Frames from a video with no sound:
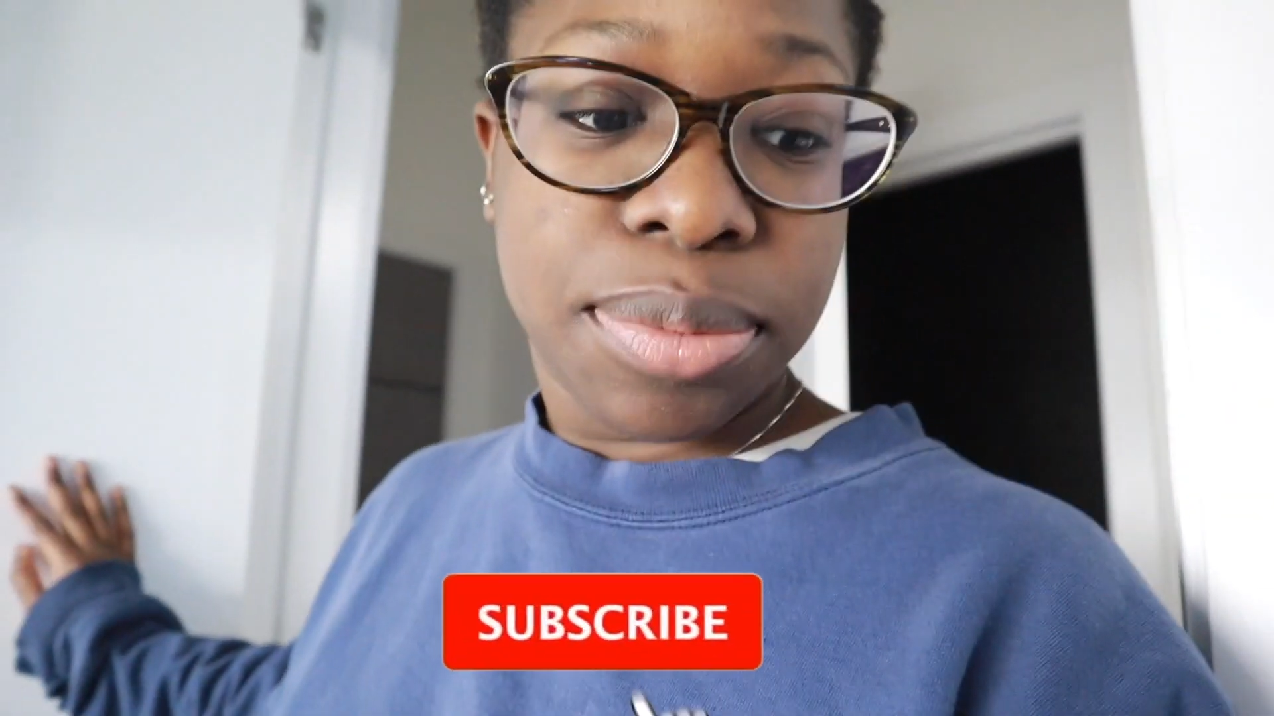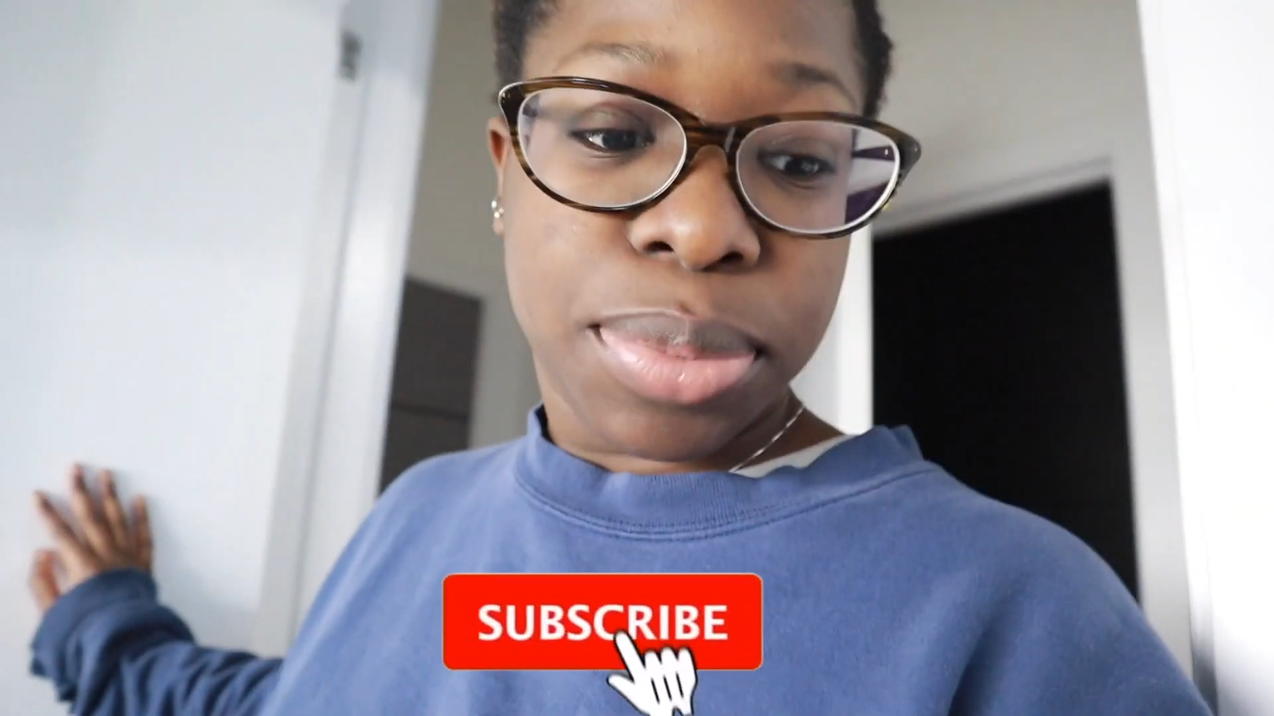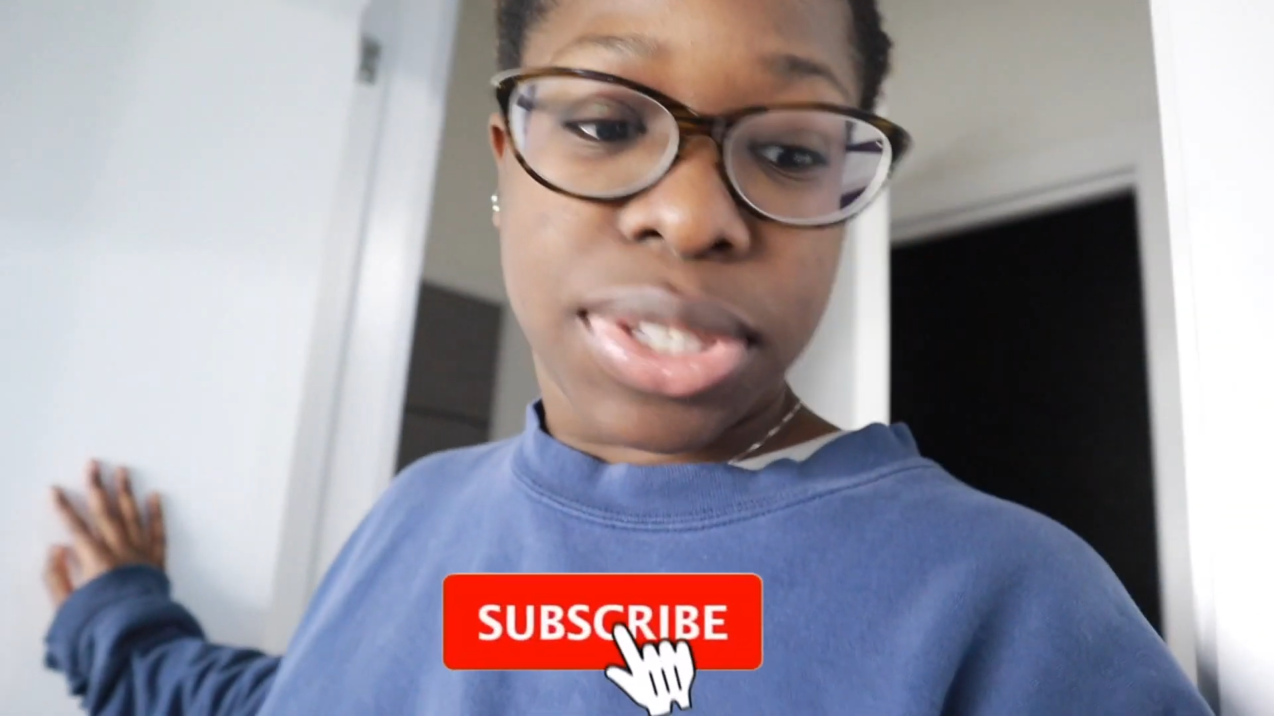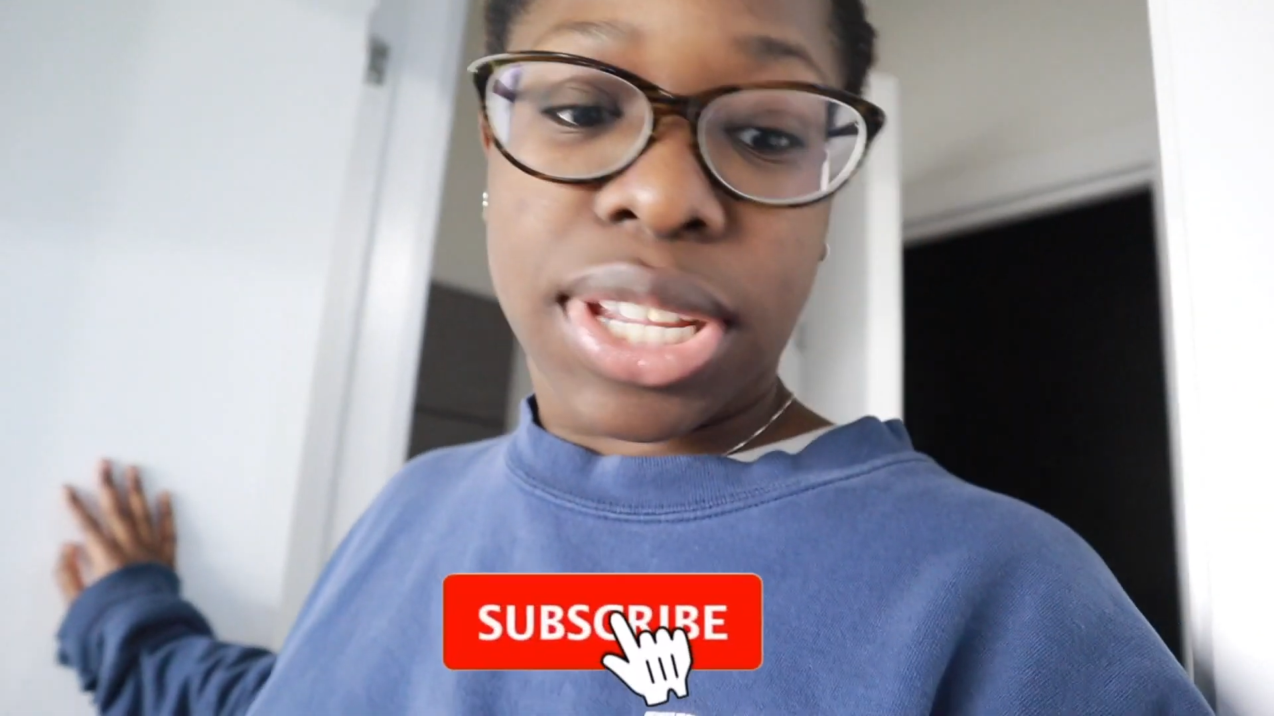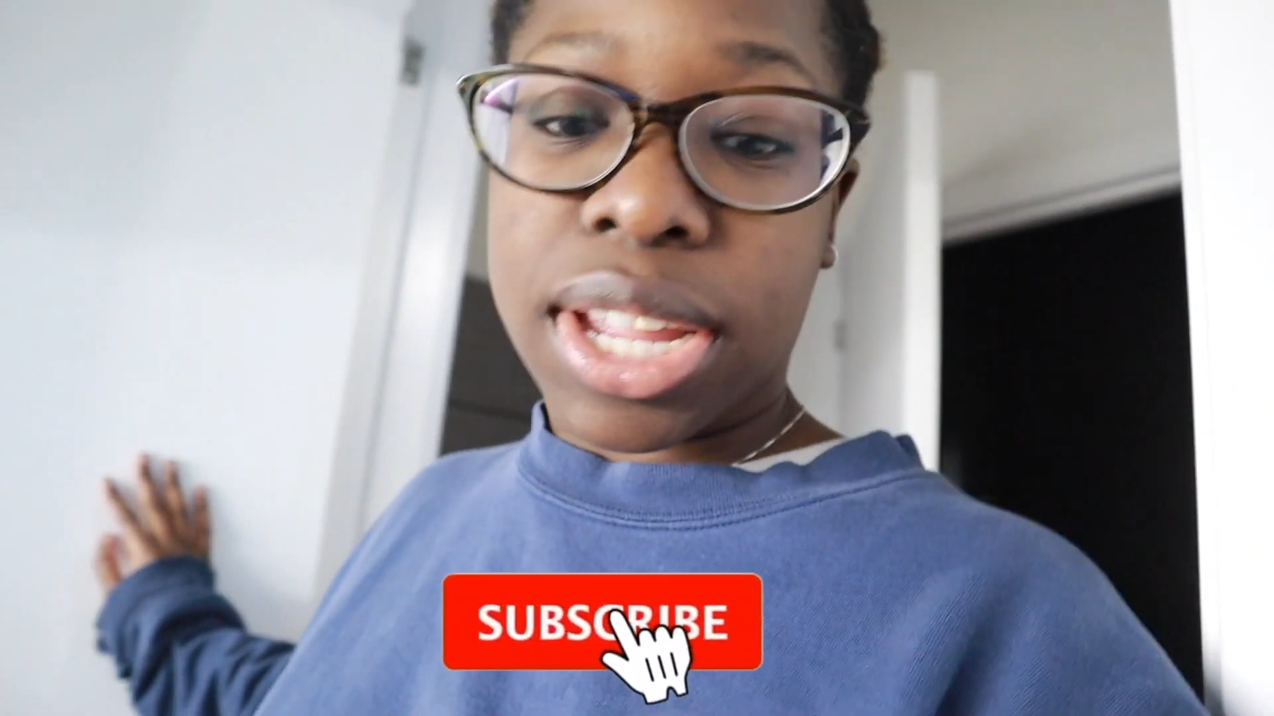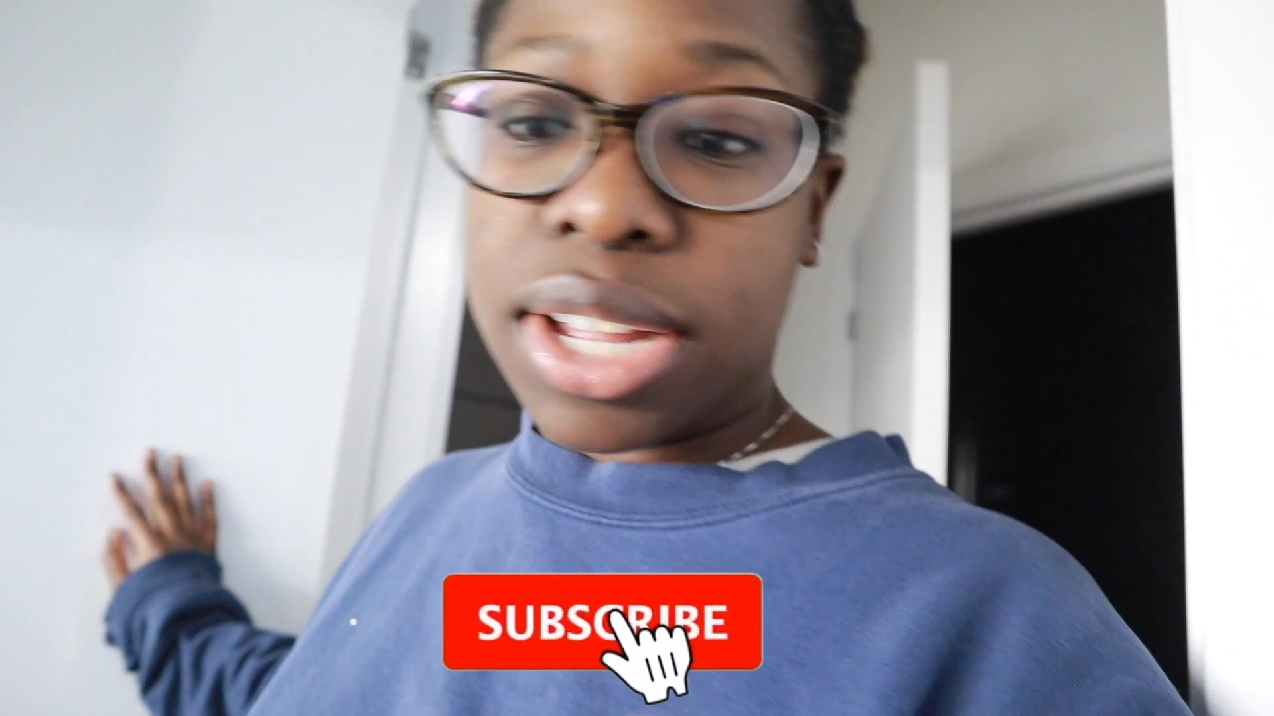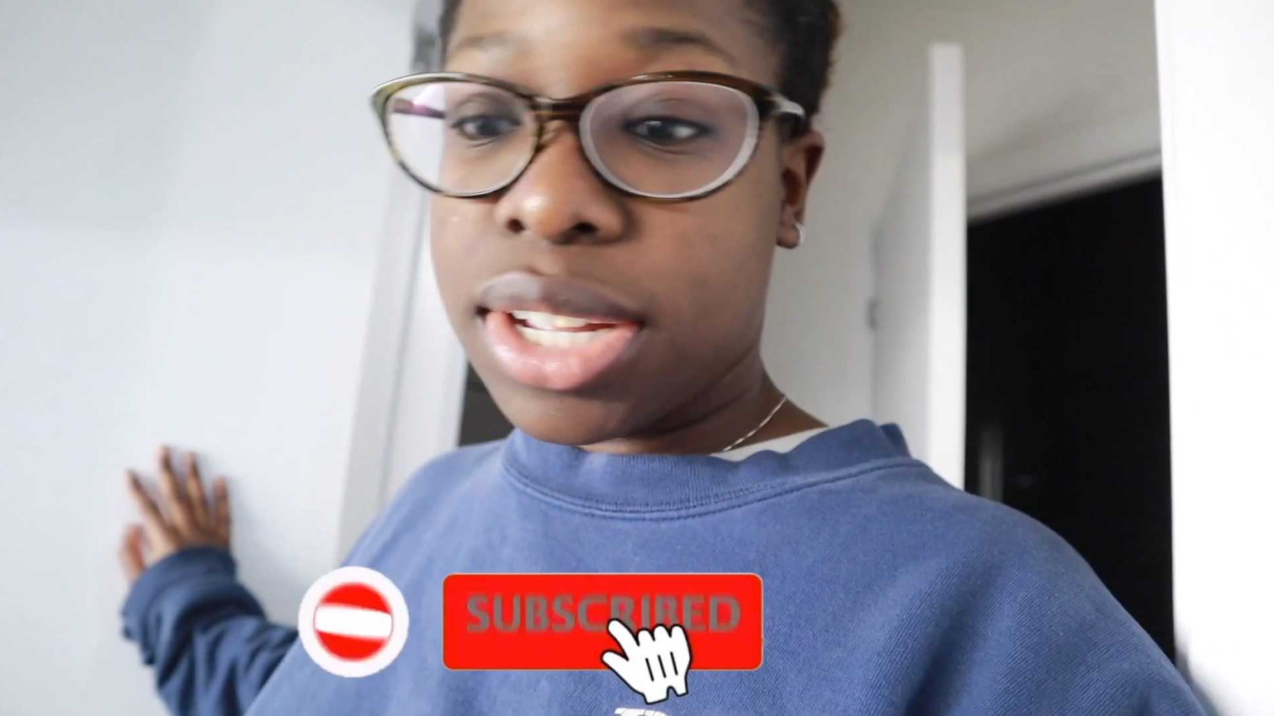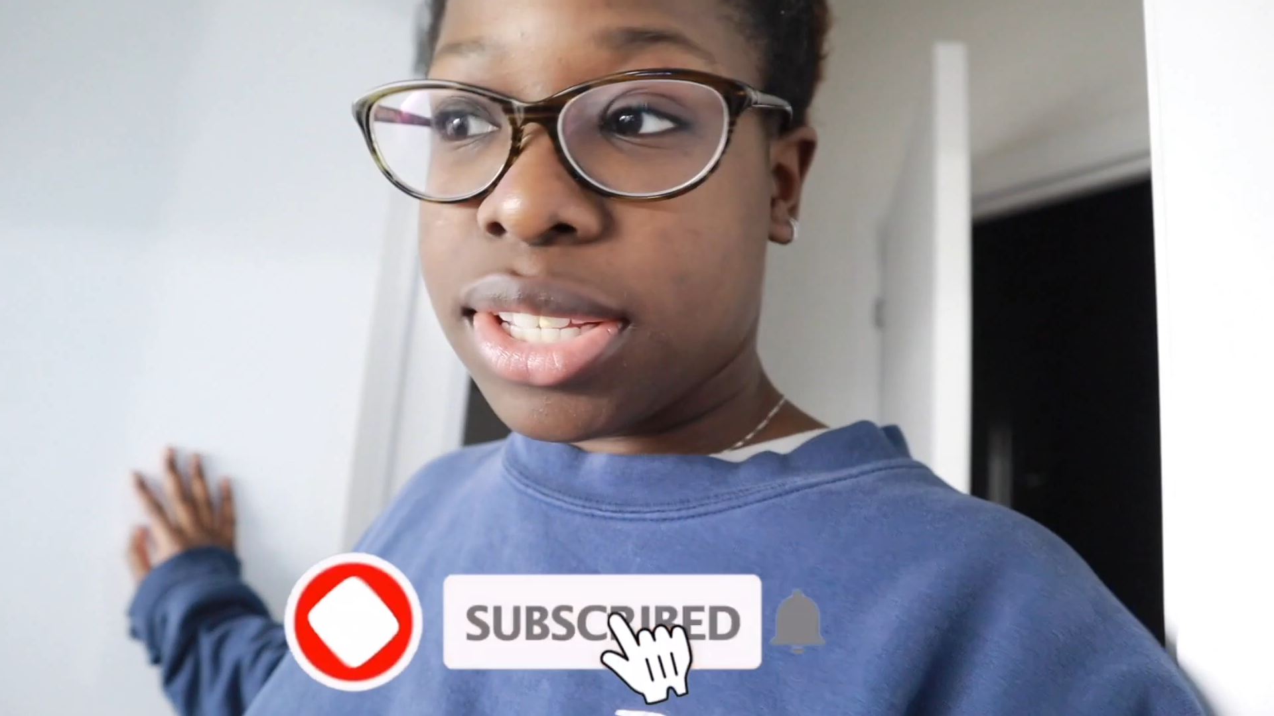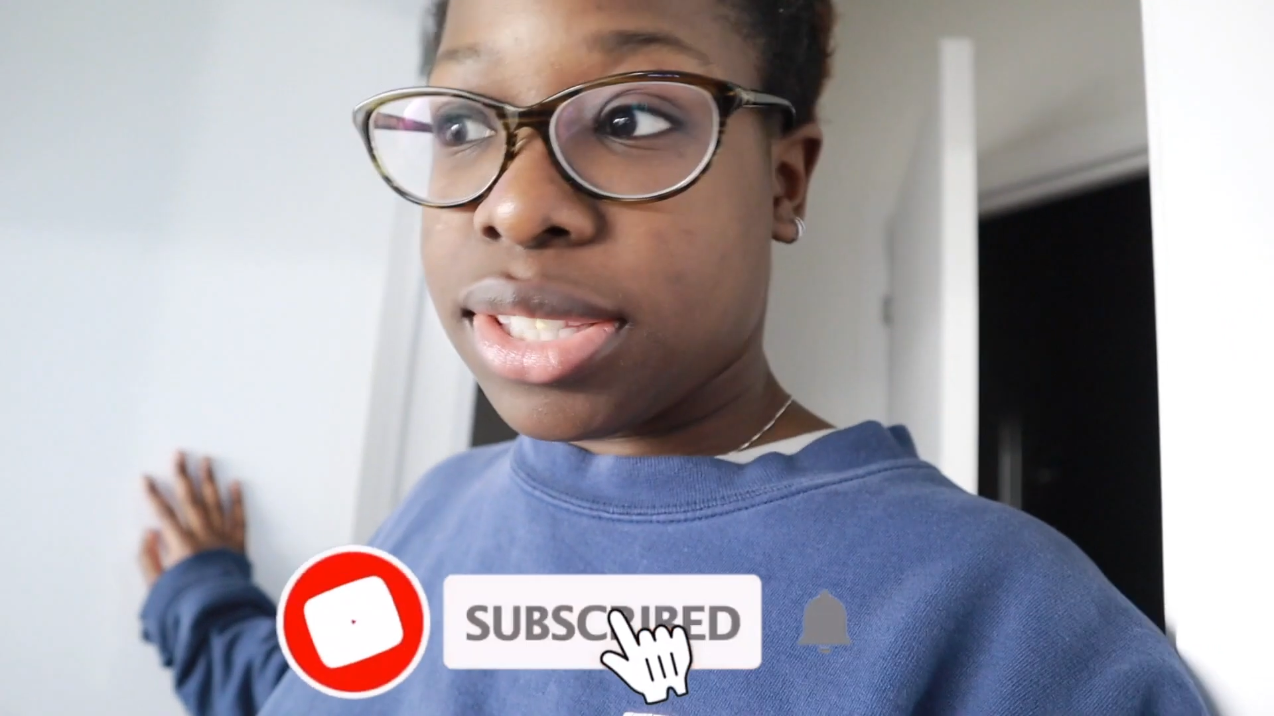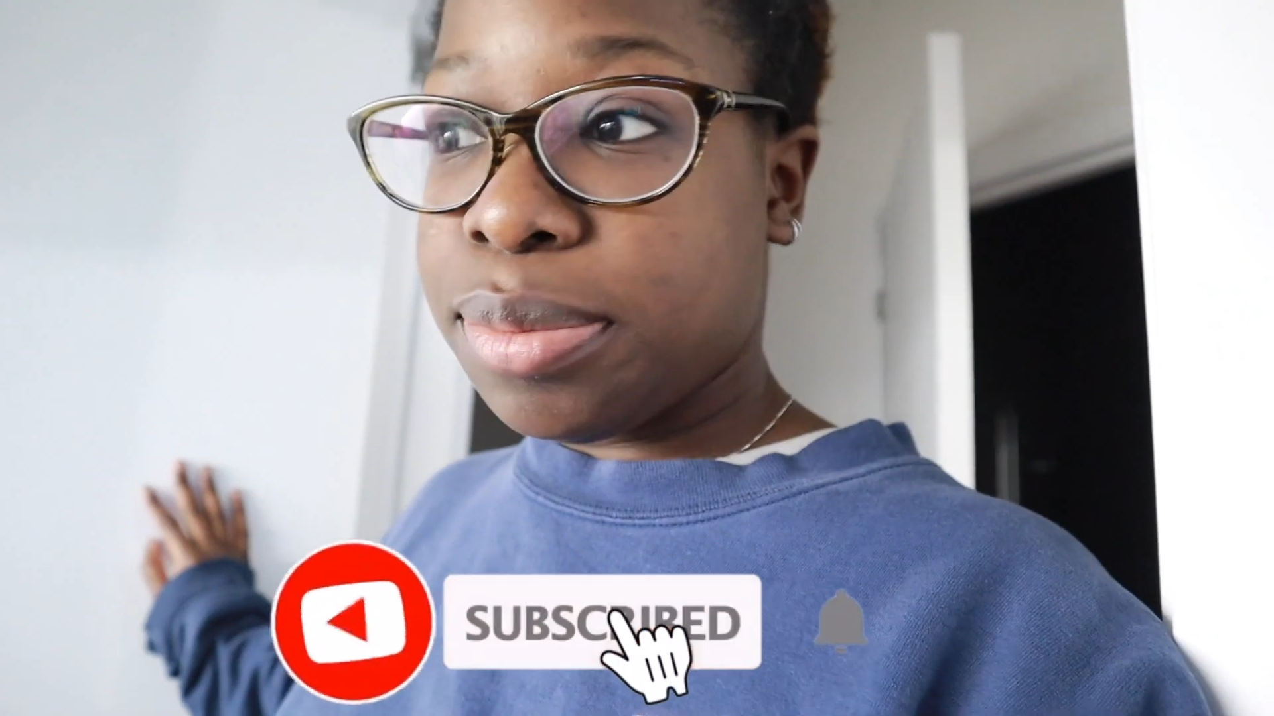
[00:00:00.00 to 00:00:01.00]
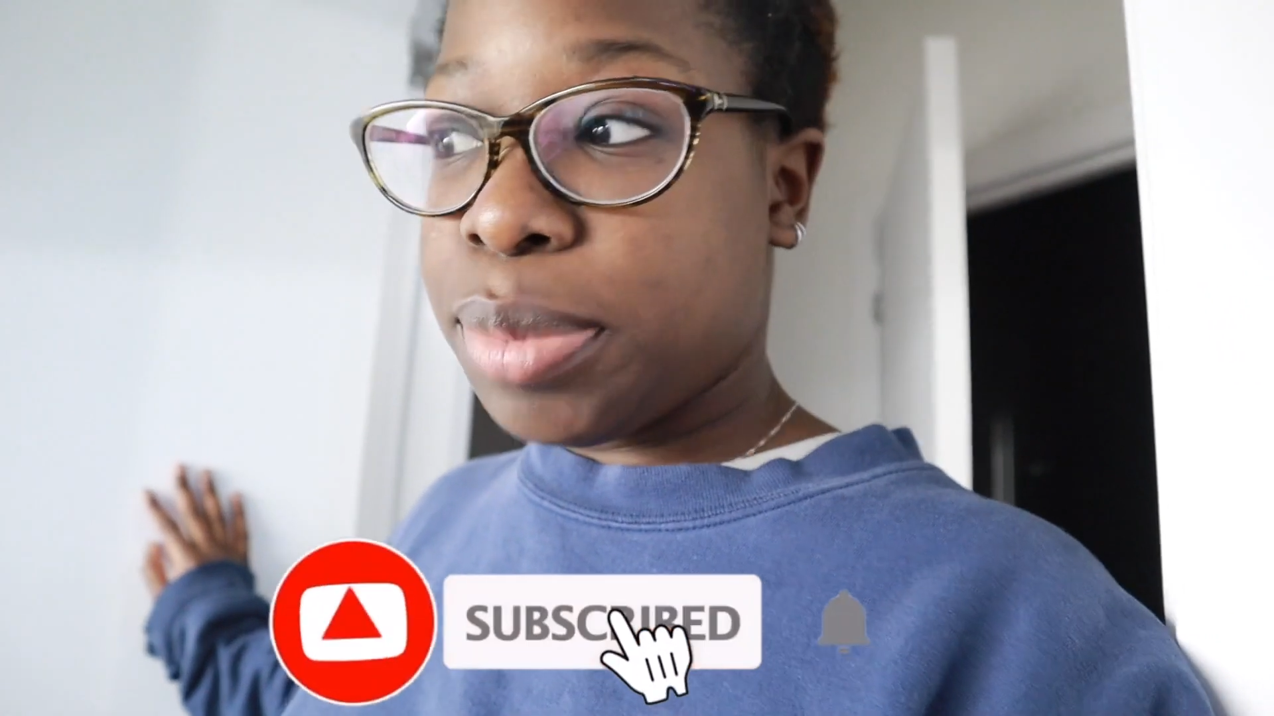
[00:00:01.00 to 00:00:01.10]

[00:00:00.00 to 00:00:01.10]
but I can't